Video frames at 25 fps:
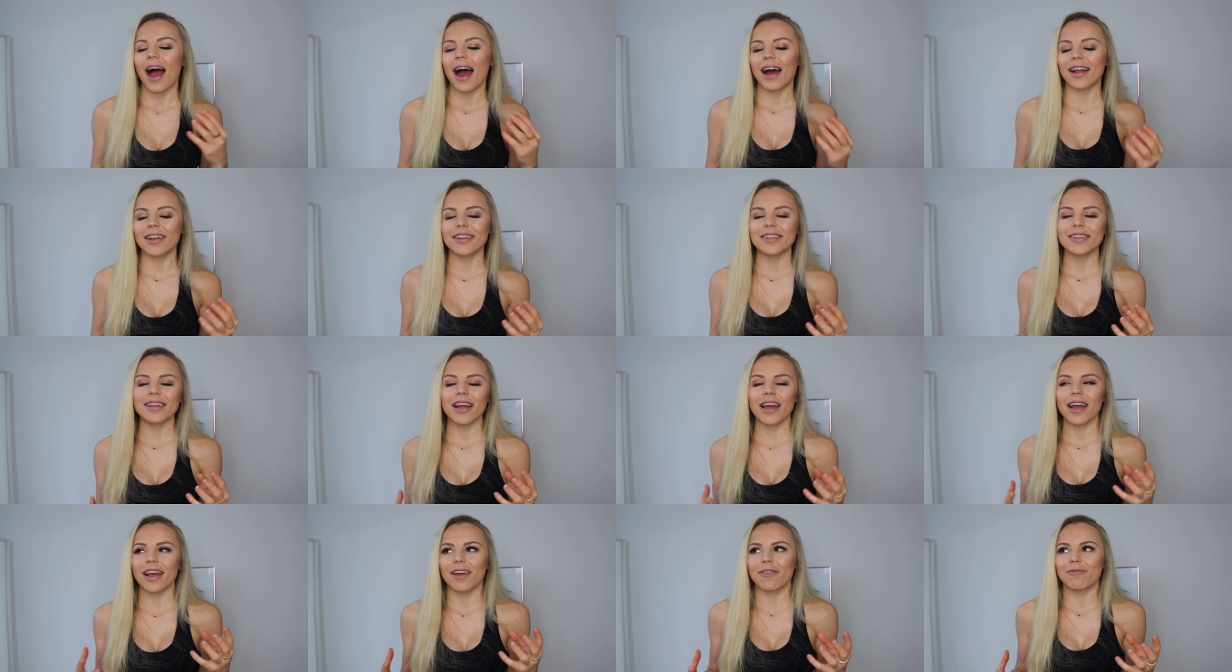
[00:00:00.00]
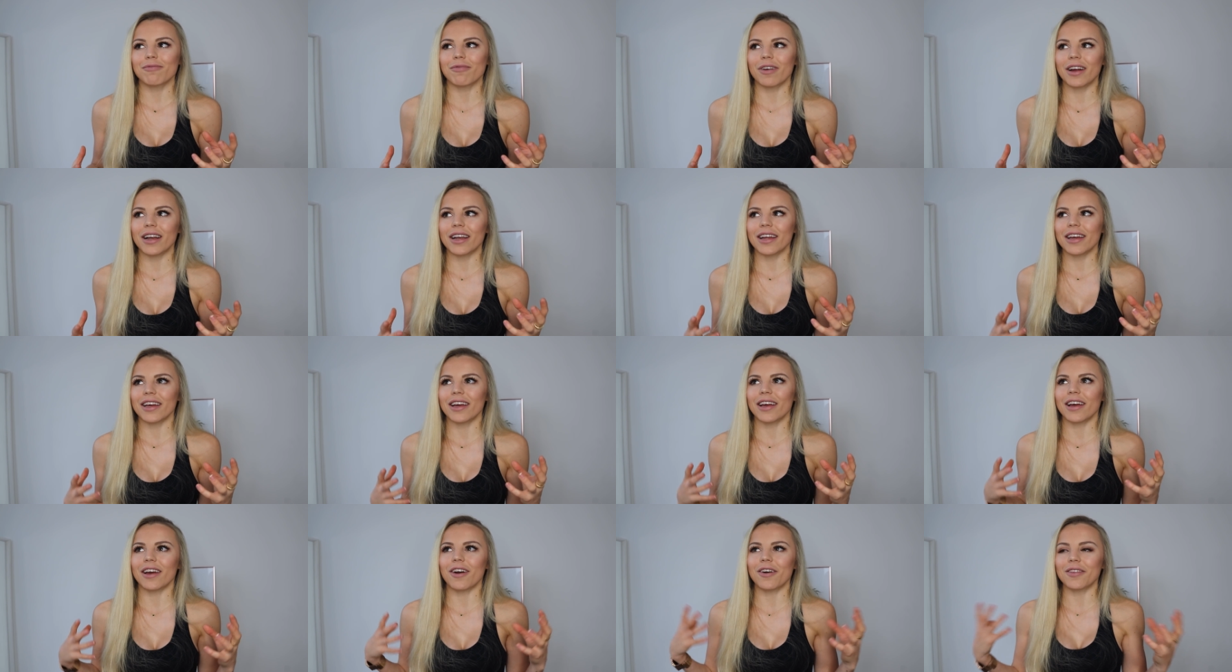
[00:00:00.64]
And it
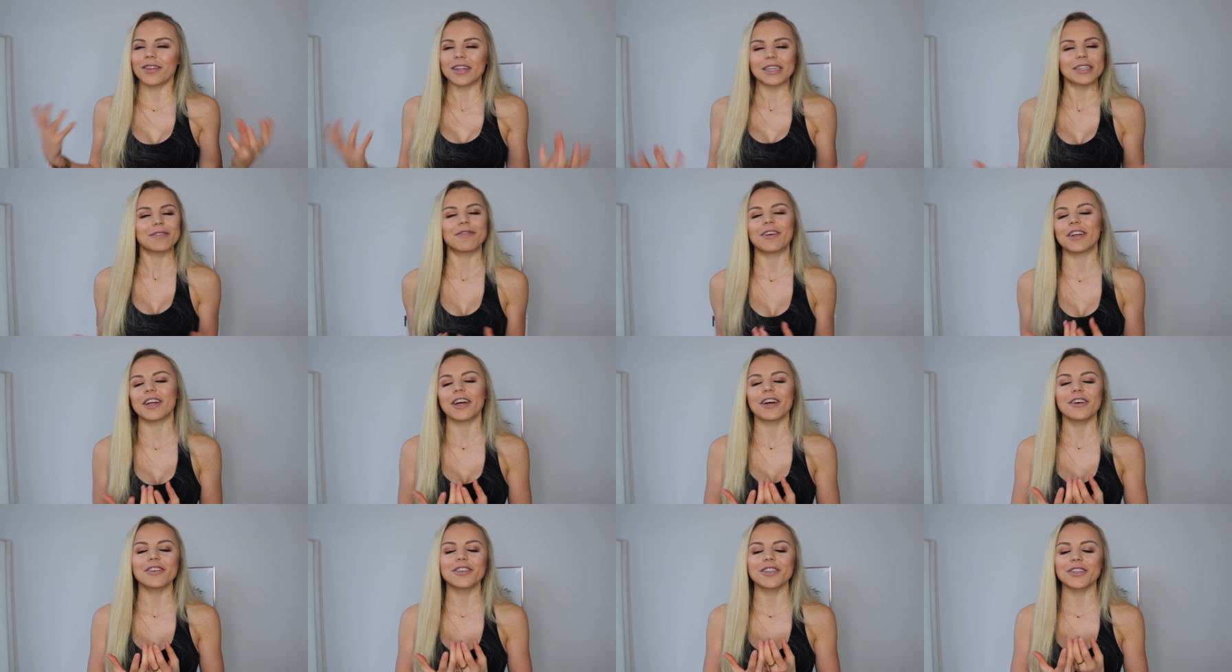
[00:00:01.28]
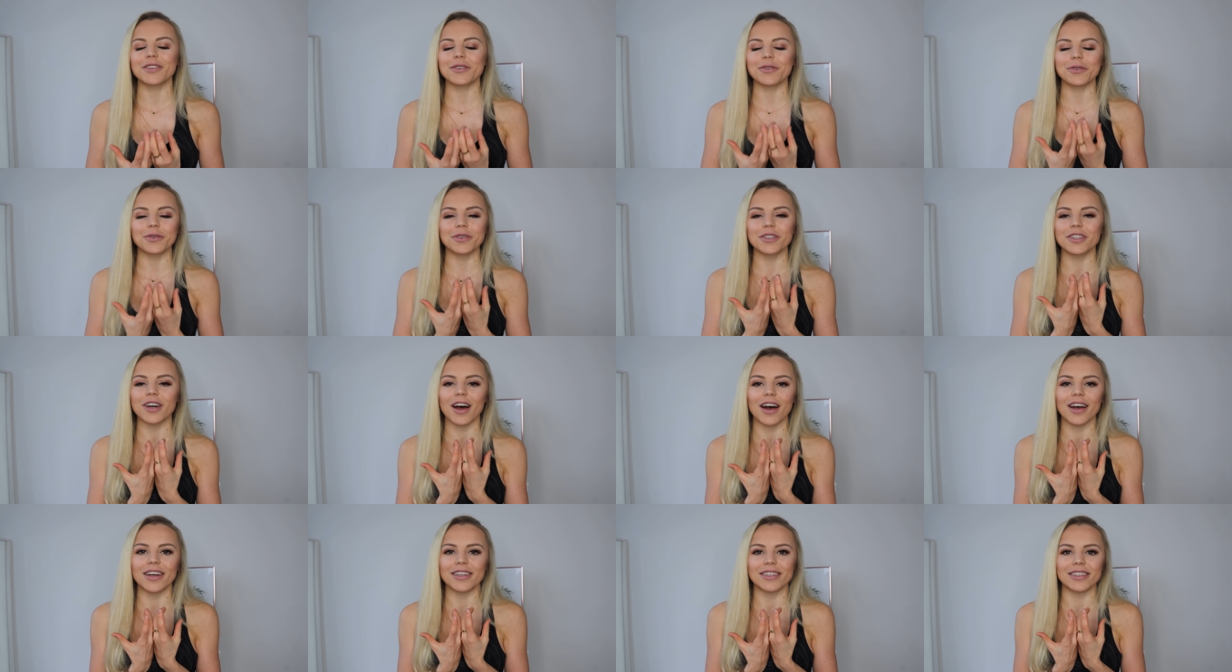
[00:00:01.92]
really, this video just all
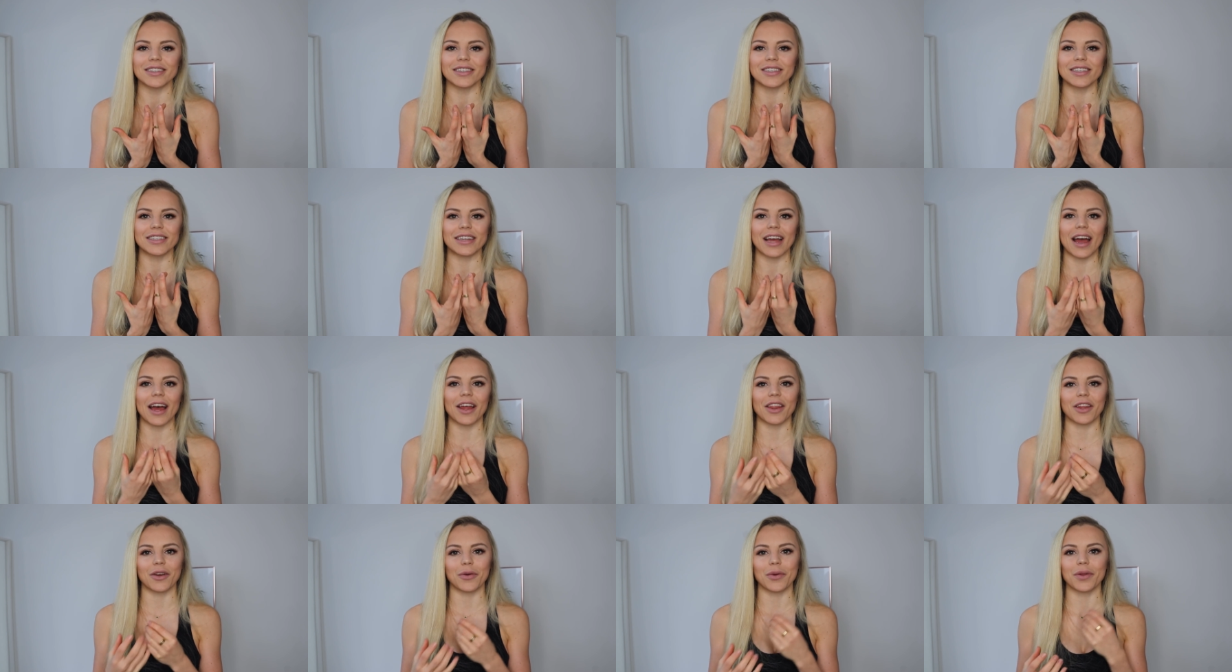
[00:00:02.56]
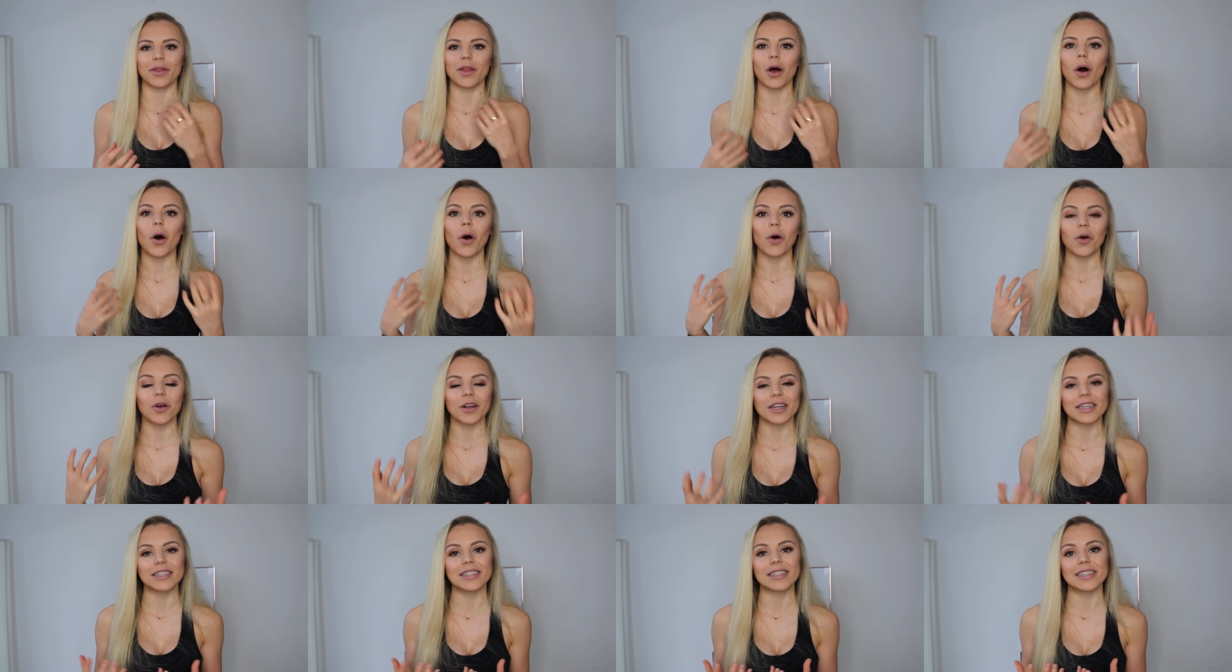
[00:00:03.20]
ties in together with the
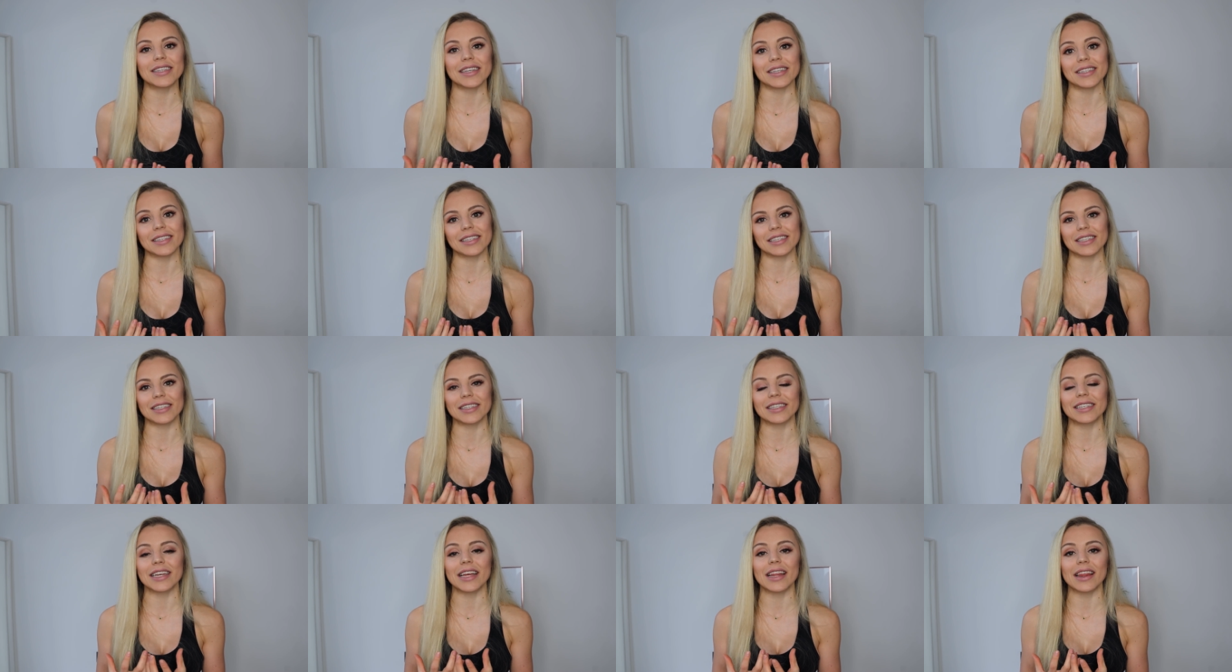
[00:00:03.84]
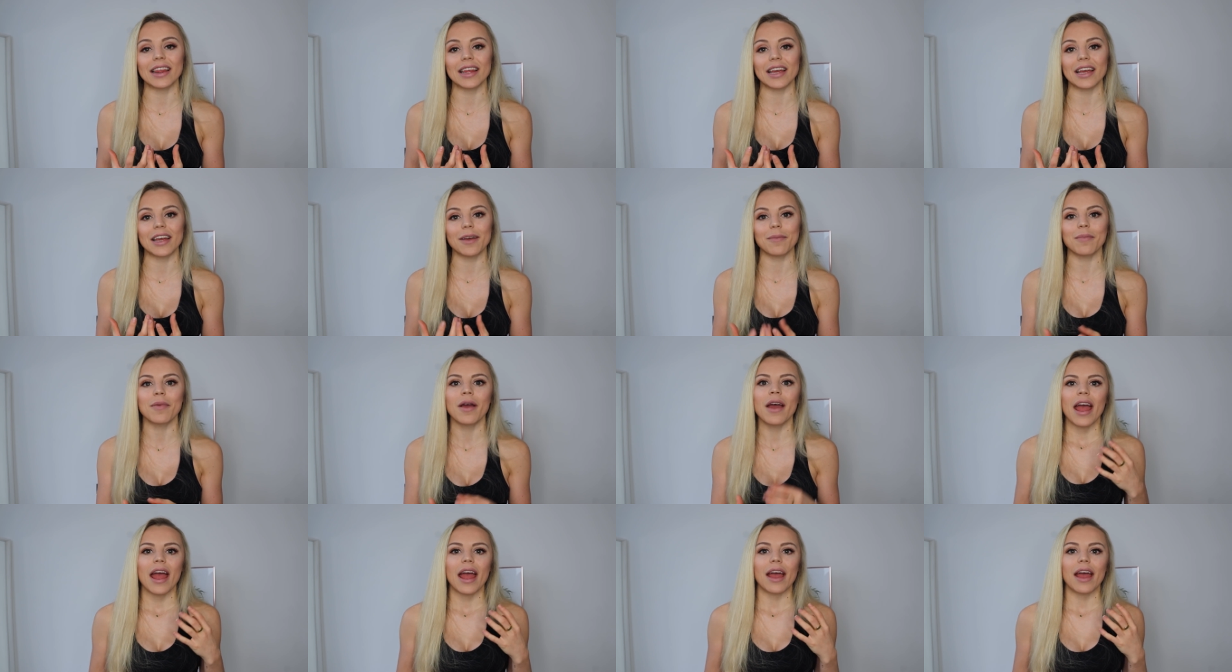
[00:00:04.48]
whole consistency theme.